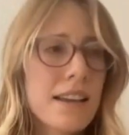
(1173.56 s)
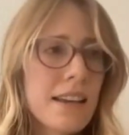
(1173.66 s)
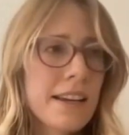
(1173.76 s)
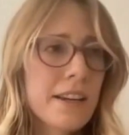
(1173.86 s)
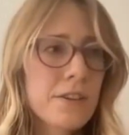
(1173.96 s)

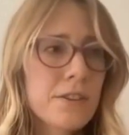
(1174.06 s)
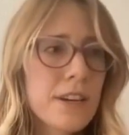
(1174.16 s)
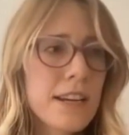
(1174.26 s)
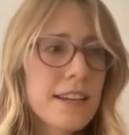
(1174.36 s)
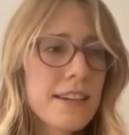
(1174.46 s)
it
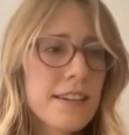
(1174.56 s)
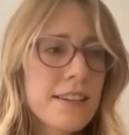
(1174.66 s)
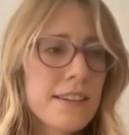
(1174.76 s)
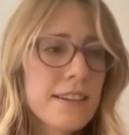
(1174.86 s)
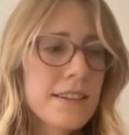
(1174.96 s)

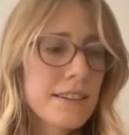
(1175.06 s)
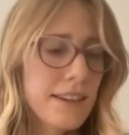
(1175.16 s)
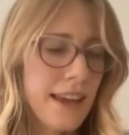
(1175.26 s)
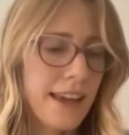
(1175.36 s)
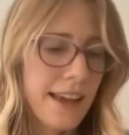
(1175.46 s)
created
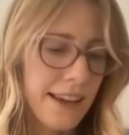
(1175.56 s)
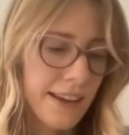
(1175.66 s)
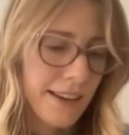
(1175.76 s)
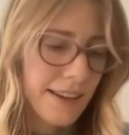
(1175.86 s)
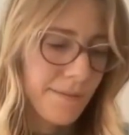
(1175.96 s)

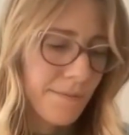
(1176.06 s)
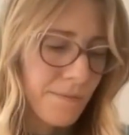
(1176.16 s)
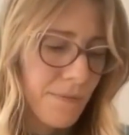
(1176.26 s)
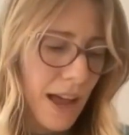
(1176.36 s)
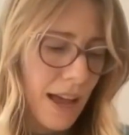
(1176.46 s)
a,
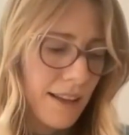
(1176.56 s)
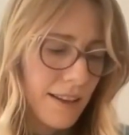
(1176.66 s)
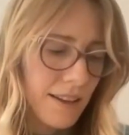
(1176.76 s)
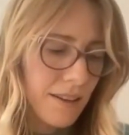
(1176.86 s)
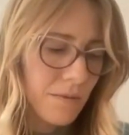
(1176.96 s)

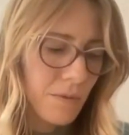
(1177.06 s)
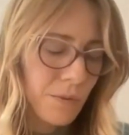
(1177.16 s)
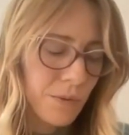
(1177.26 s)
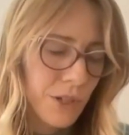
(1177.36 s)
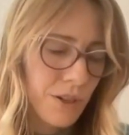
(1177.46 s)
what
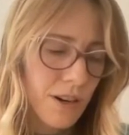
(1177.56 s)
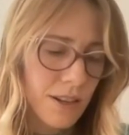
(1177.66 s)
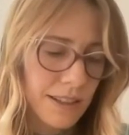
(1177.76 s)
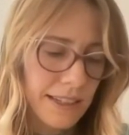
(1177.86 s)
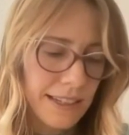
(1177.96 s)
would you
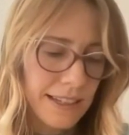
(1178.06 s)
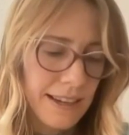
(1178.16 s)
call it?